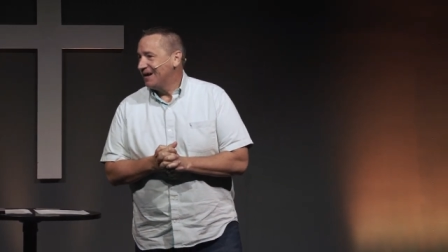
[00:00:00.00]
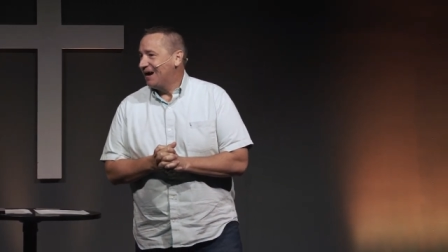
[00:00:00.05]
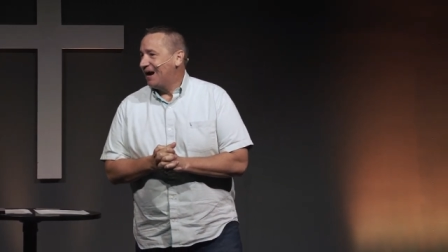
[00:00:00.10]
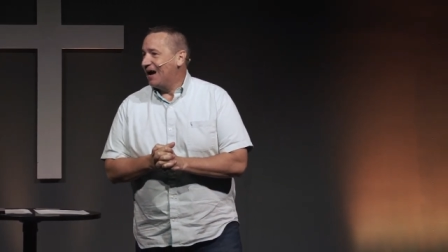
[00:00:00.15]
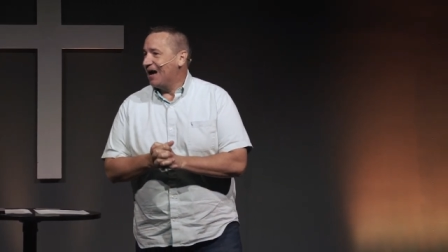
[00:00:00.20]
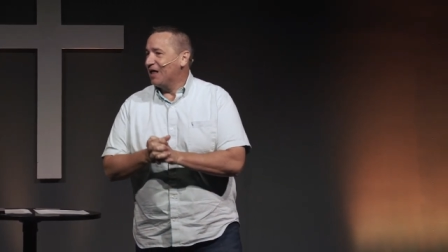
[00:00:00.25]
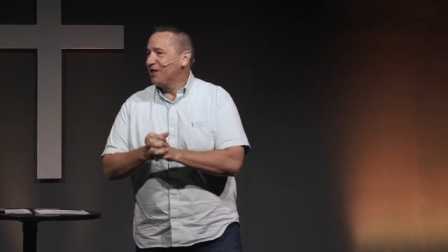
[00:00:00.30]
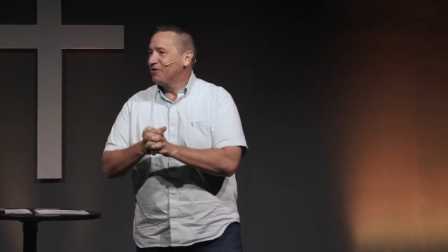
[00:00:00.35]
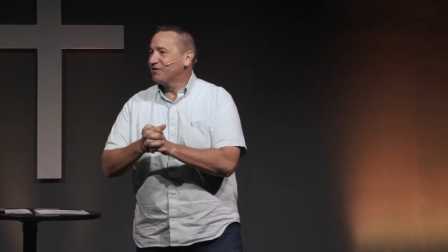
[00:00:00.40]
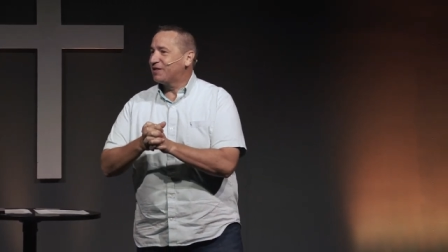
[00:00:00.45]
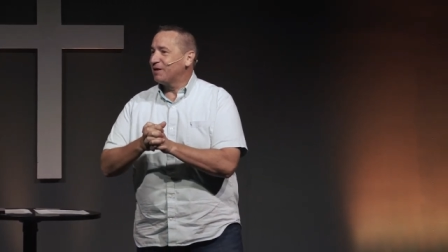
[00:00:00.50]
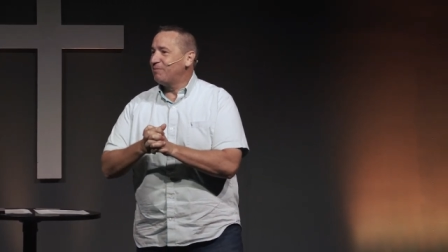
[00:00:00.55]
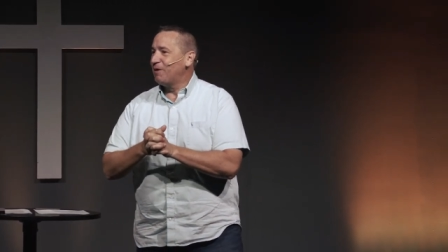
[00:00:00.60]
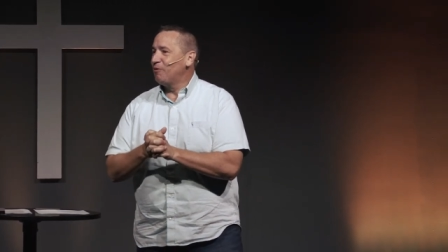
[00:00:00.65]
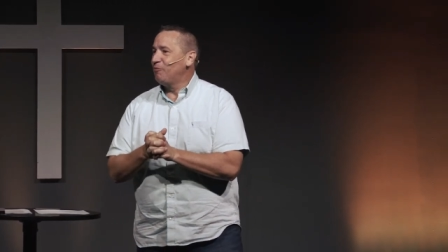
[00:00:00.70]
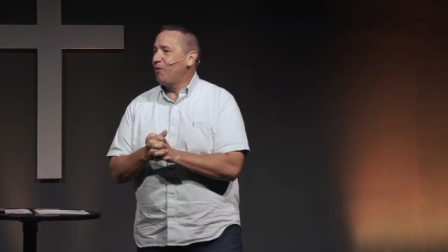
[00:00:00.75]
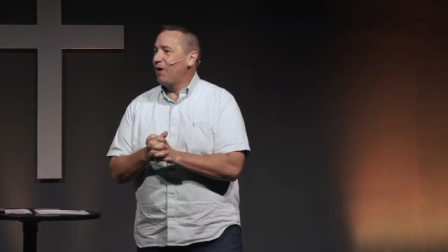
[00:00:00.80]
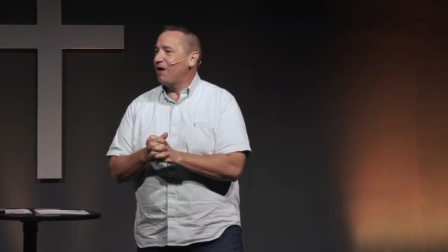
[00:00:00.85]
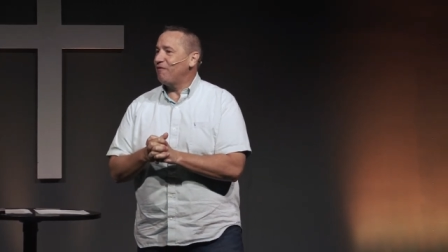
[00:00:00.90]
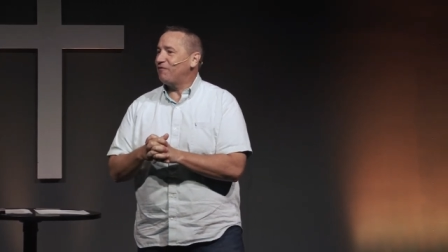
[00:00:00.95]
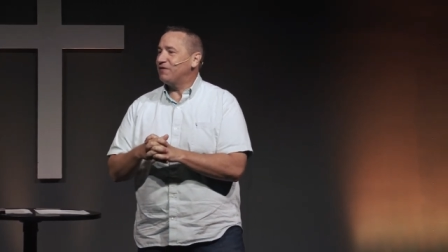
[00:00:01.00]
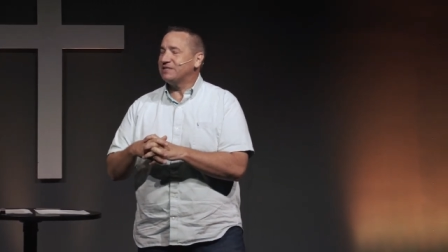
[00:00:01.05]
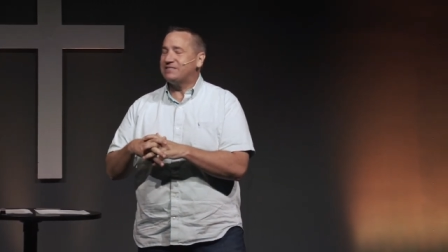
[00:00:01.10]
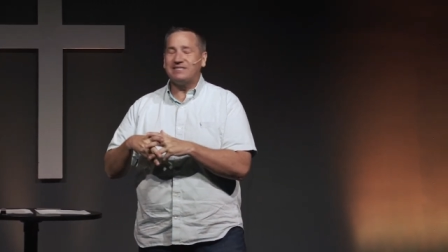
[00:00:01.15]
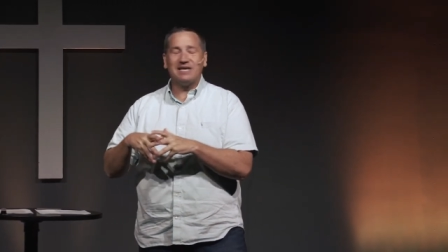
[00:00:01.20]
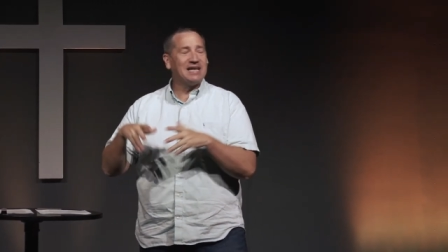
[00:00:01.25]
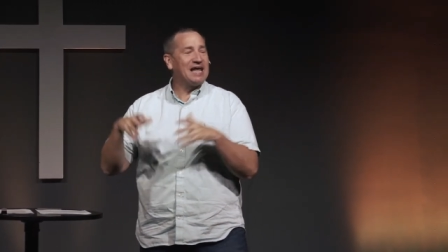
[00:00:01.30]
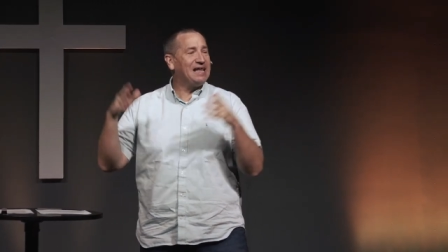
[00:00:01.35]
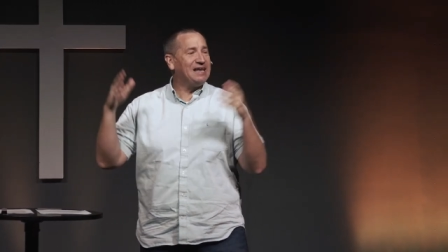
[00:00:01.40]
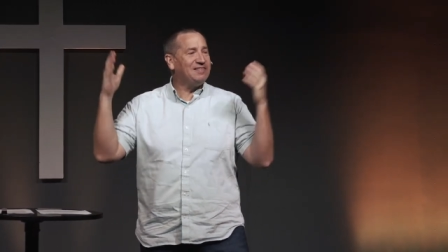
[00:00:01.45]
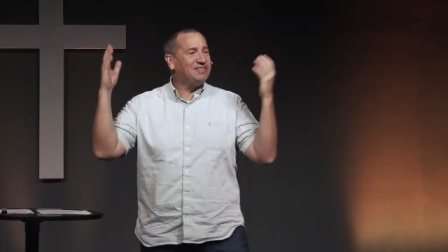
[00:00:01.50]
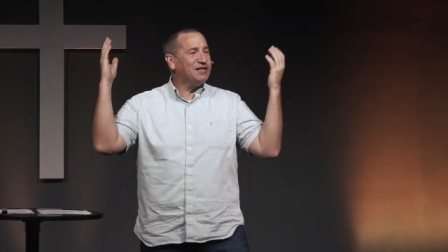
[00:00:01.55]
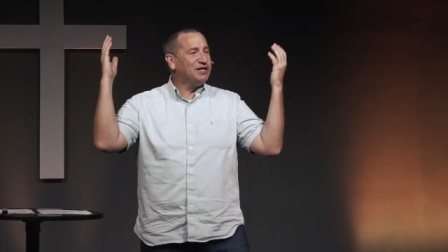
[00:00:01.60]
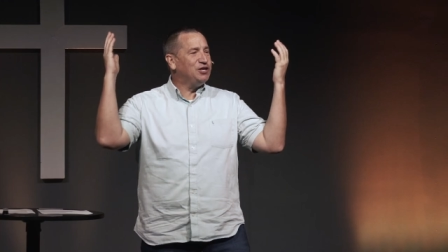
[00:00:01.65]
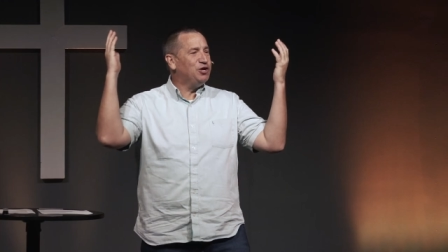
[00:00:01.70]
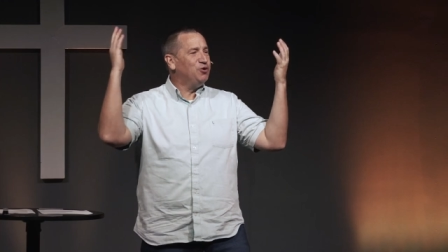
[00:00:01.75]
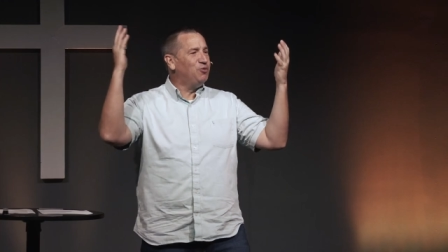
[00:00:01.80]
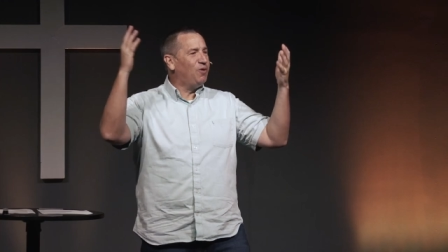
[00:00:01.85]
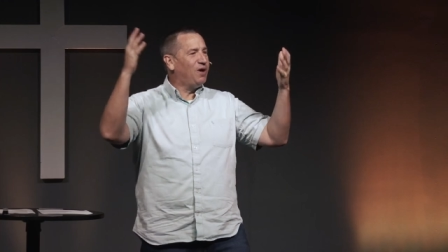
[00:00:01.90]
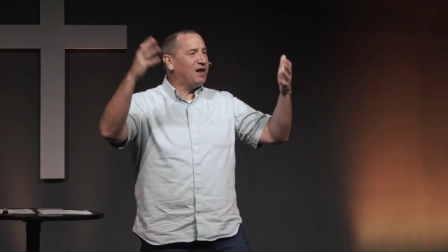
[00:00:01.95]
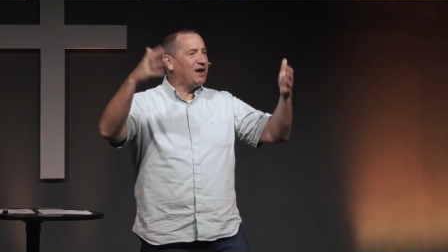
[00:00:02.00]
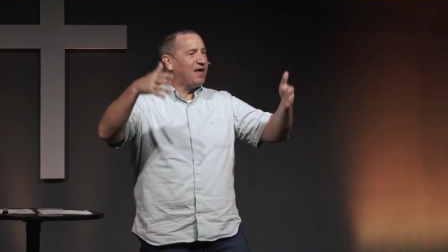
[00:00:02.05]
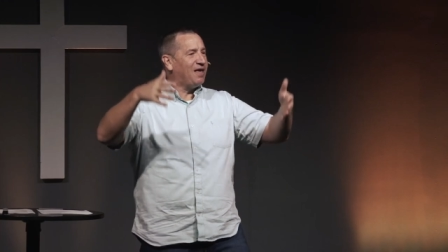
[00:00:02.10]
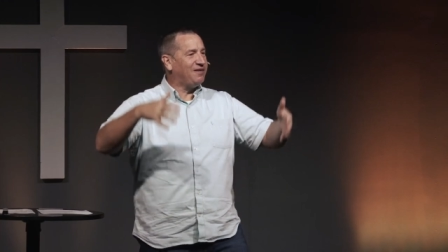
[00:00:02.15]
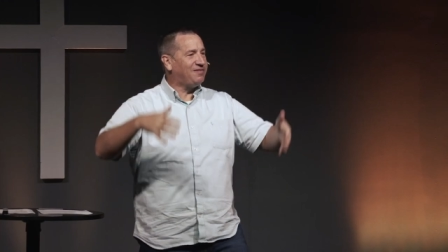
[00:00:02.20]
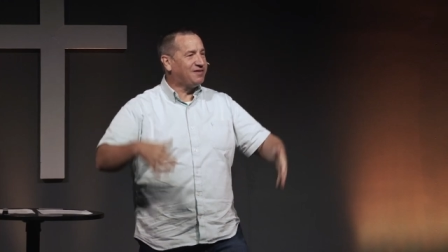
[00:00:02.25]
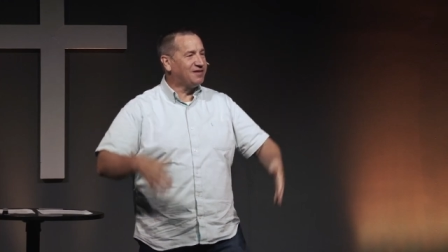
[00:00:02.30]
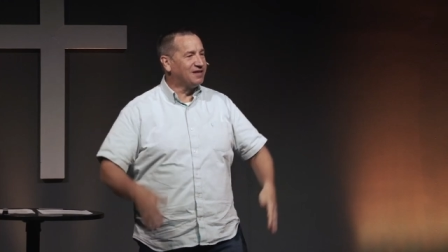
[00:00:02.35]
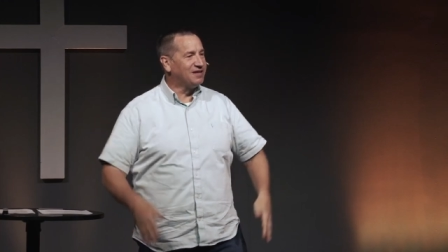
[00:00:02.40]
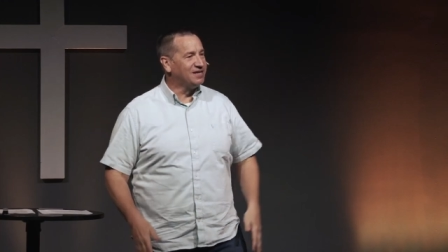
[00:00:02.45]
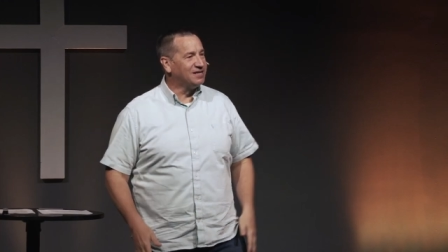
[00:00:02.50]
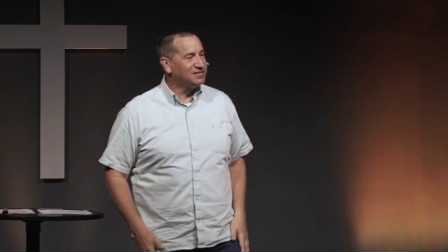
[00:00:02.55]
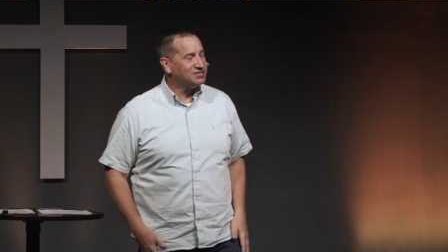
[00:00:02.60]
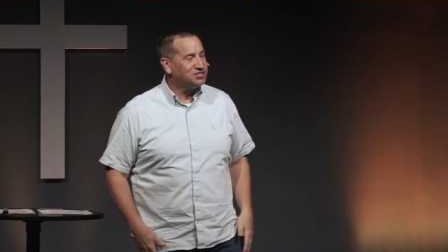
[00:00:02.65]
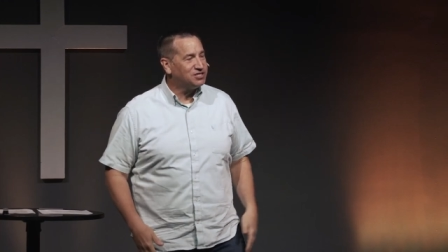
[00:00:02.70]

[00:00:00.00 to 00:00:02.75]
I looked at my wife, I said, Anything you want to add to the list?